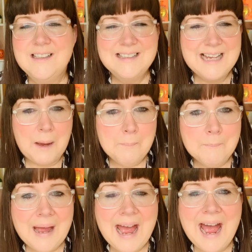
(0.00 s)

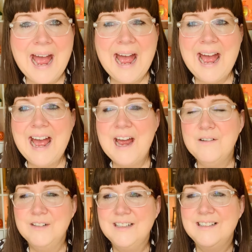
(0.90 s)
damp
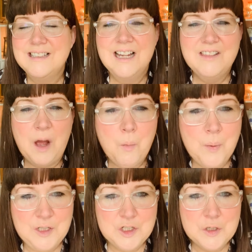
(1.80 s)
air and that
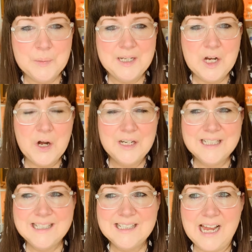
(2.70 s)
wintry kind
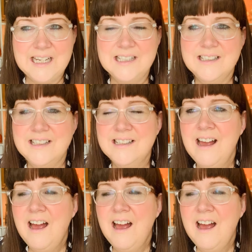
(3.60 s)
of sense.